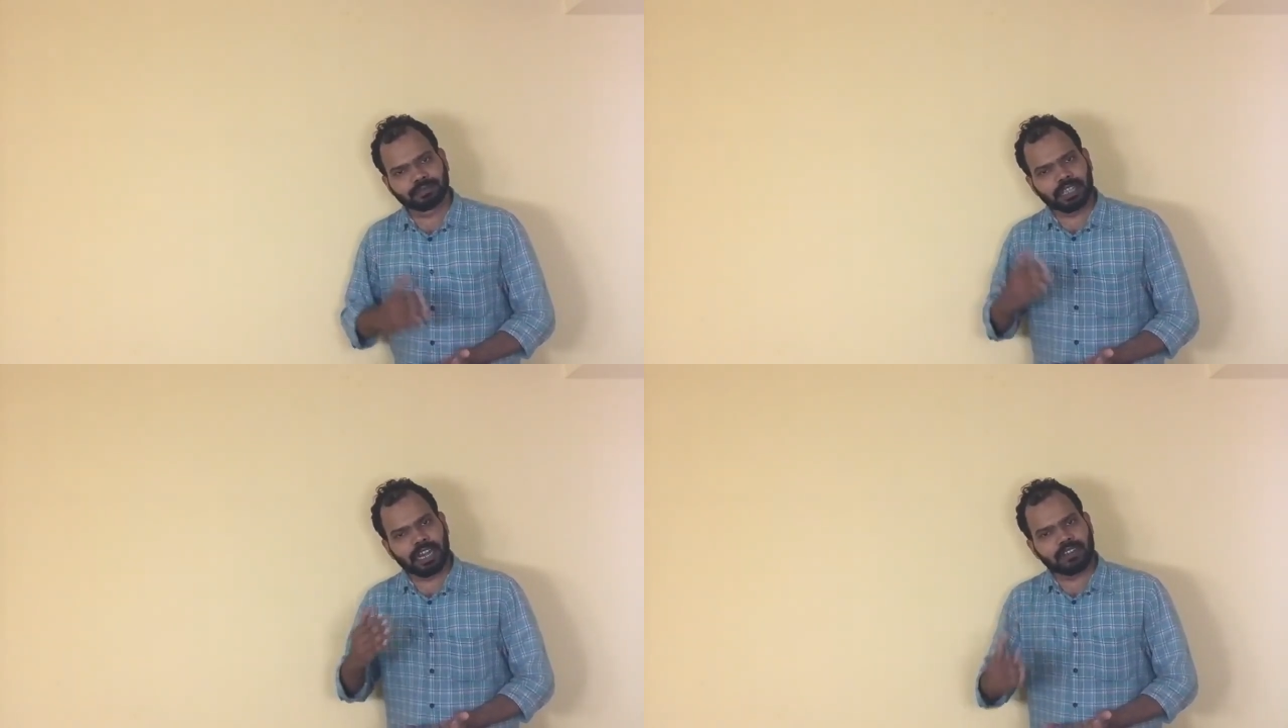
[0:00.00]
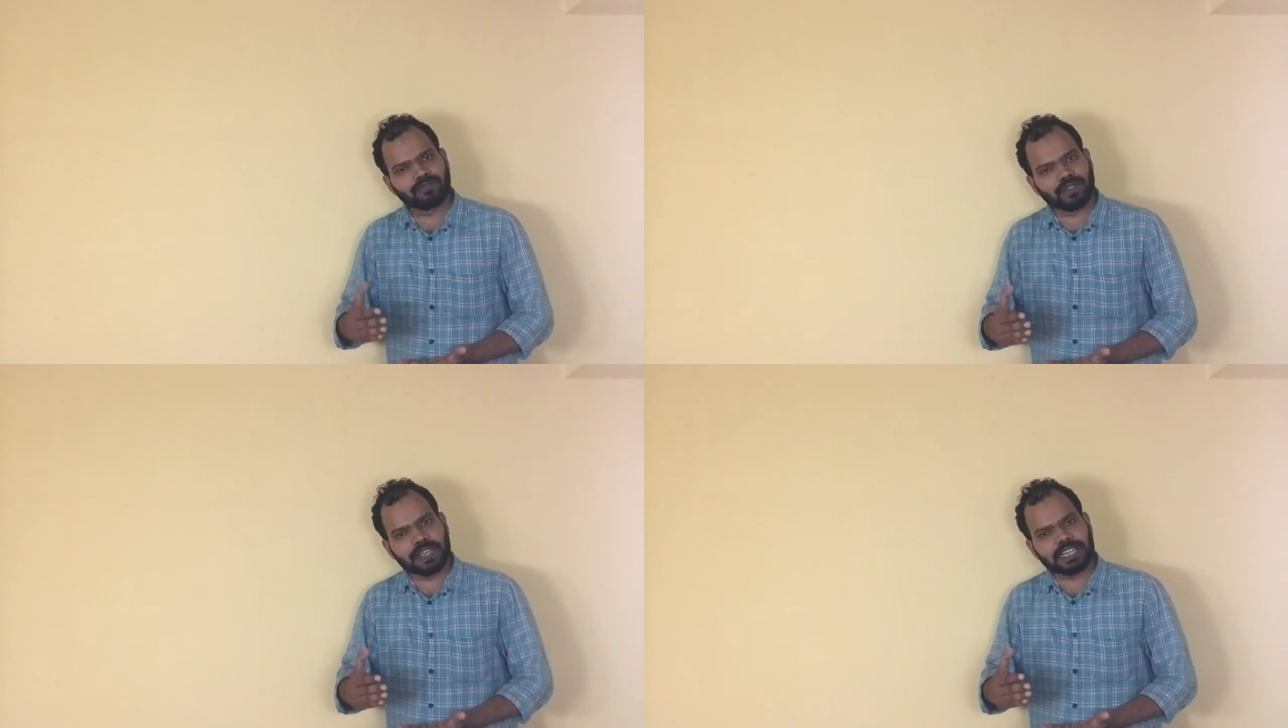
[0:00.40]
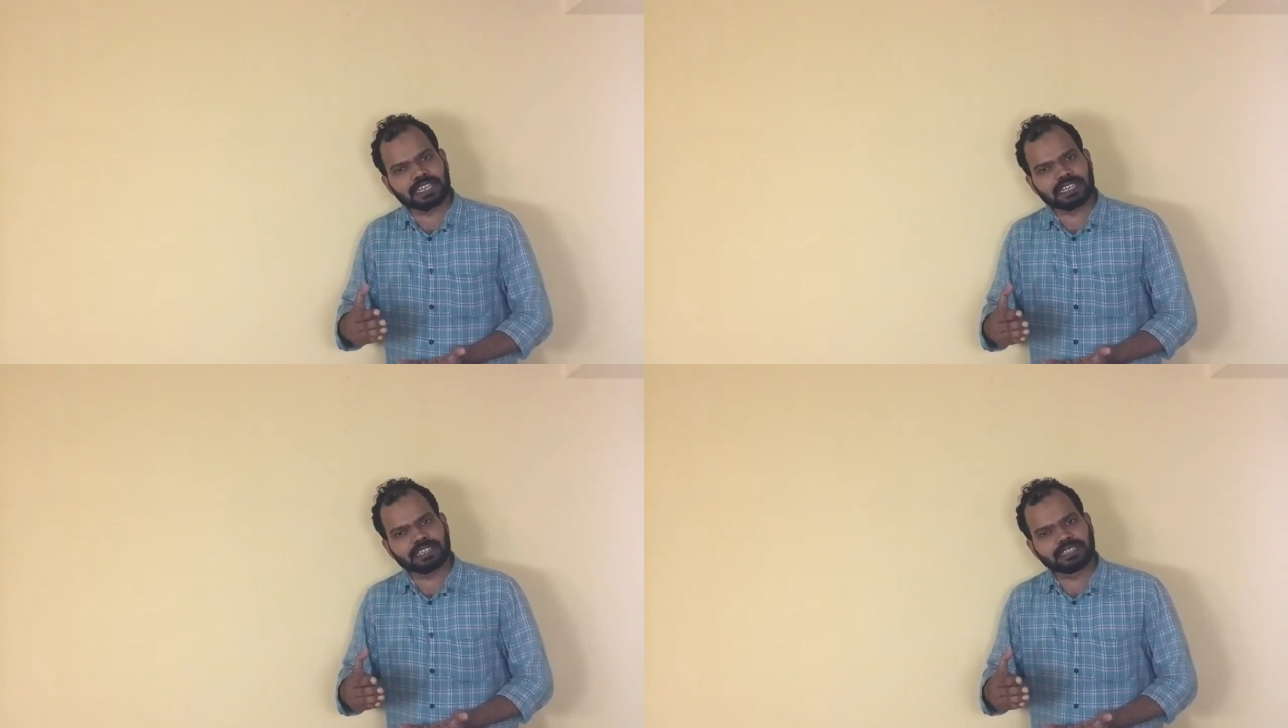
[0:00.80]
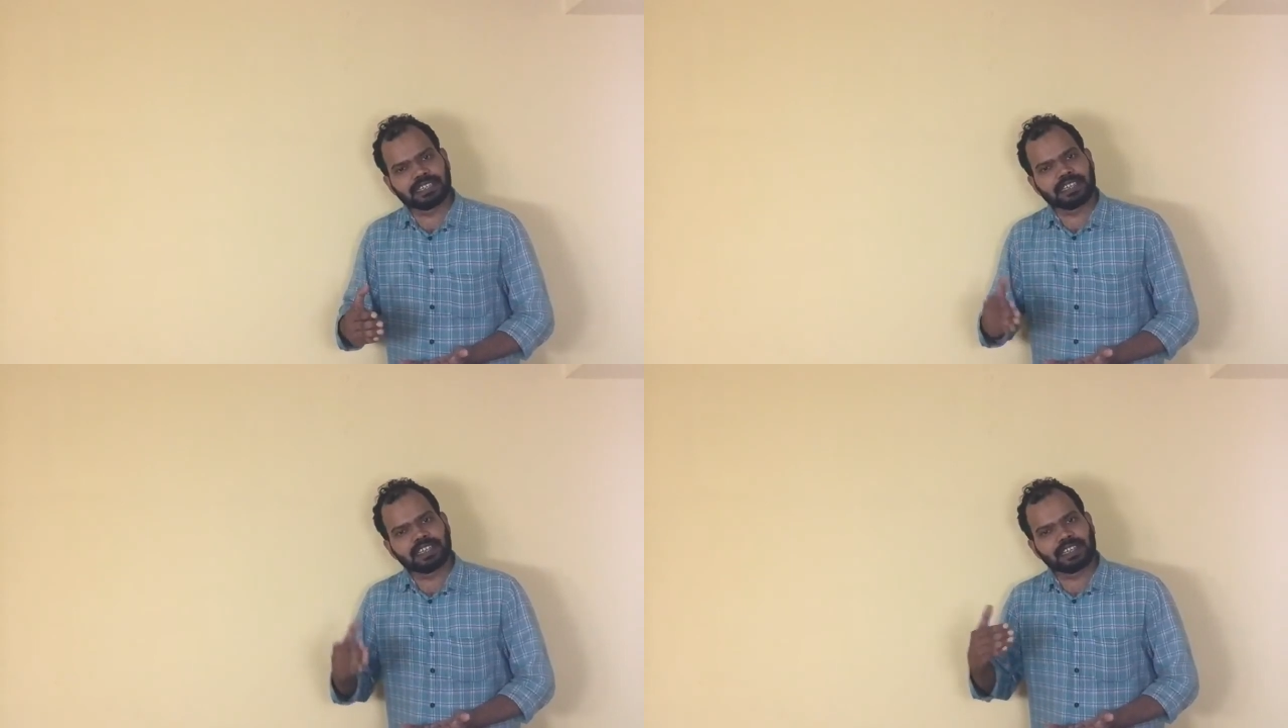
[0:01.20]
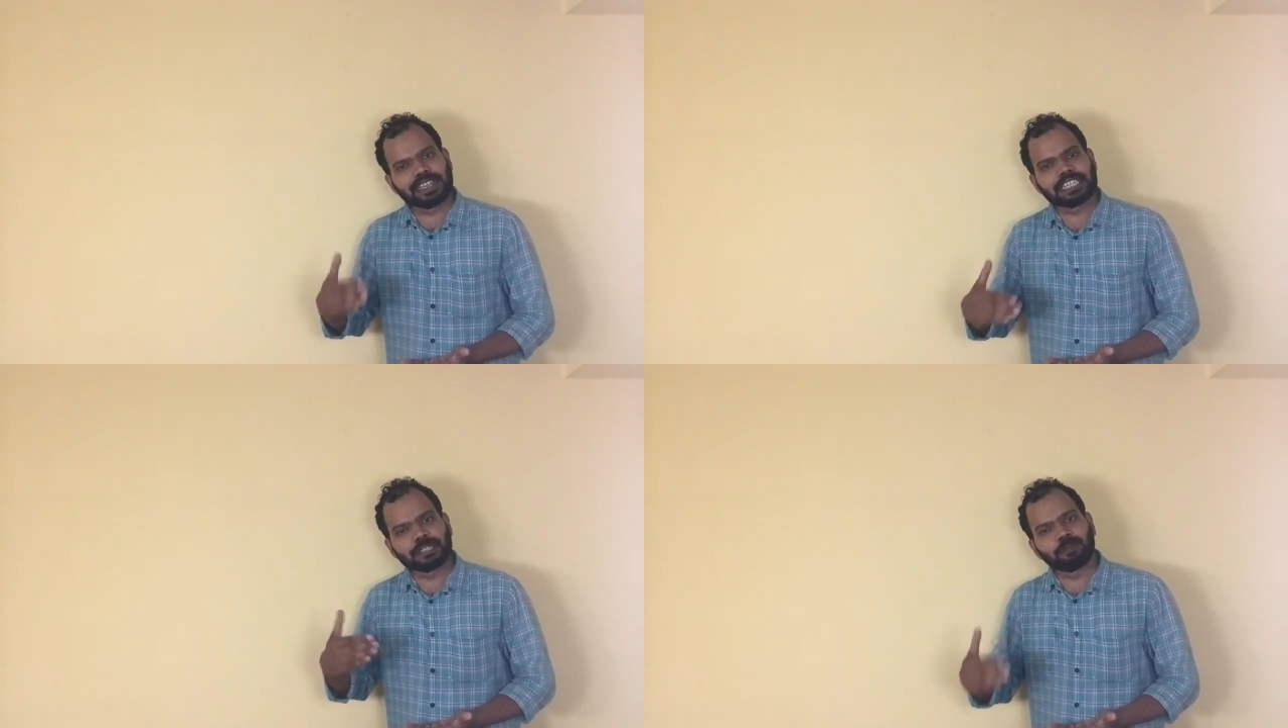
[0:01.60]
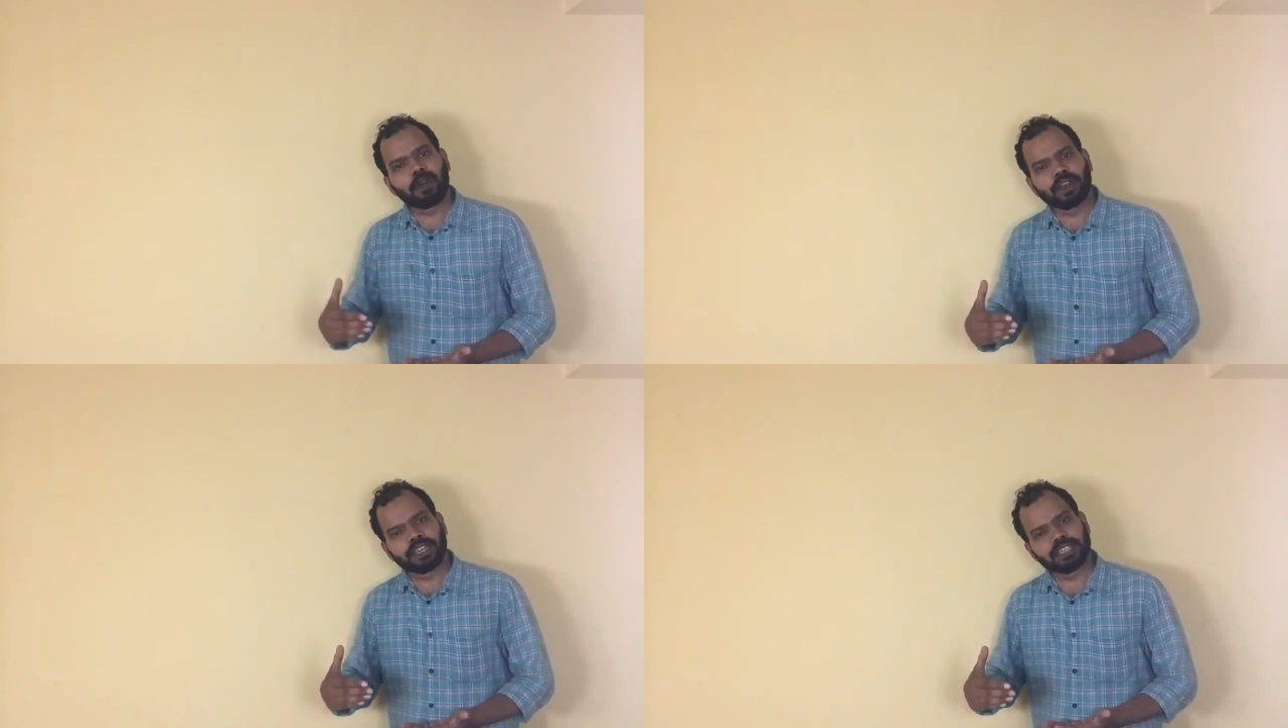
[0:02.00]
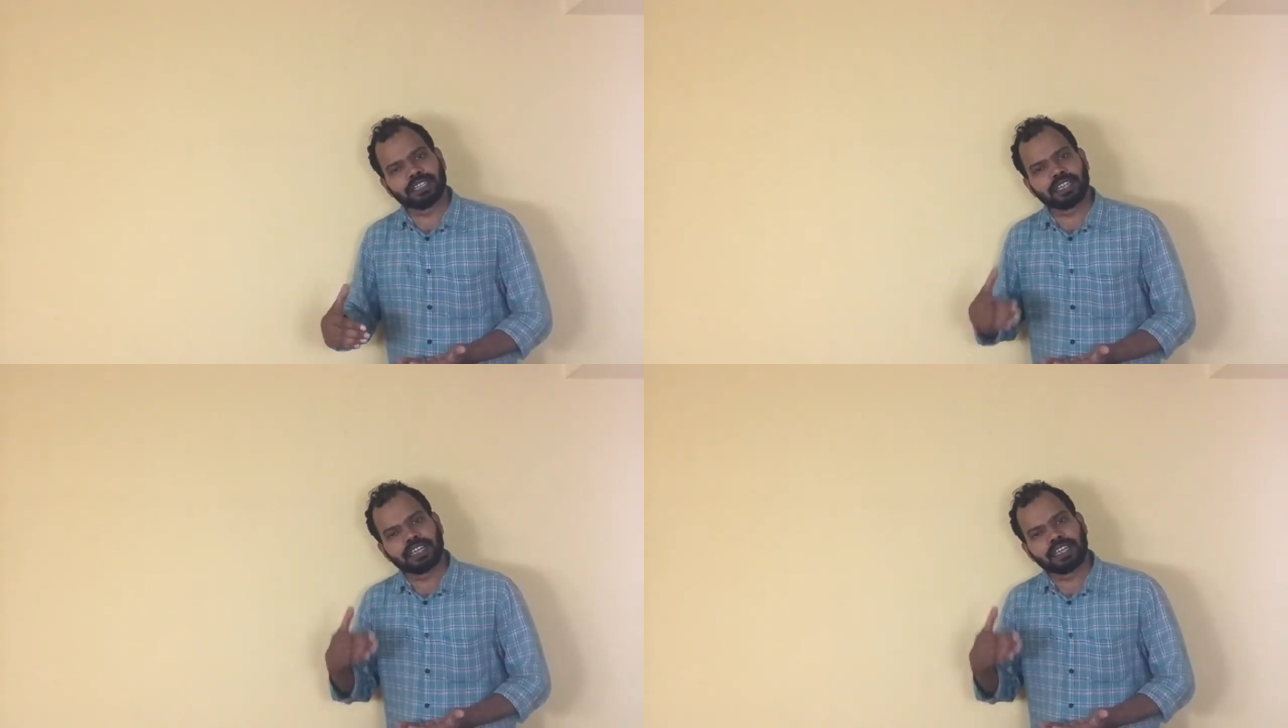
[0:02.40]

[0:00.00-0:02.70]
Convert each point,